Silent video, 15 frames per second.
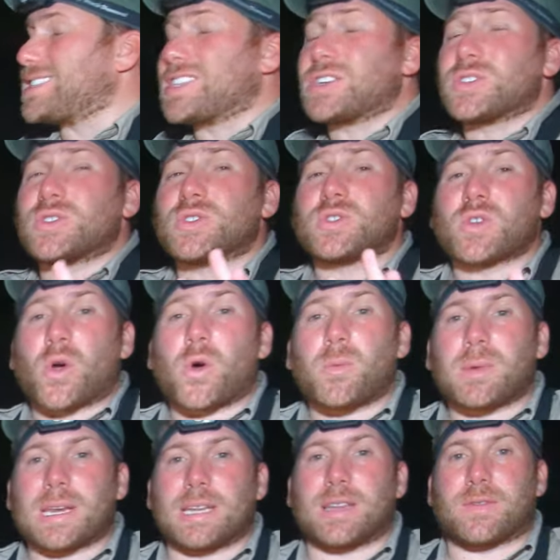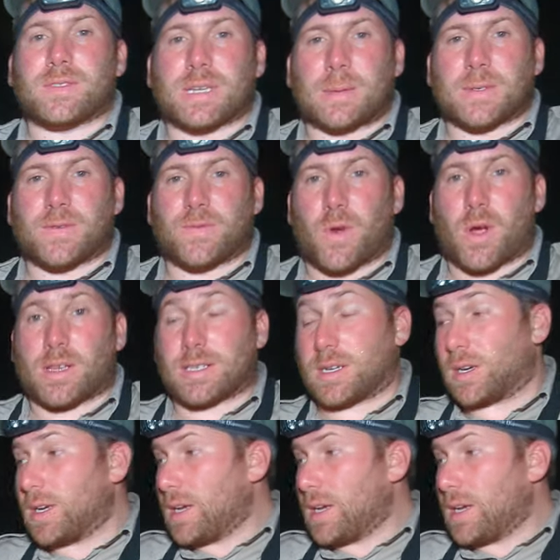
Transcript: There's so many different types of frogs here.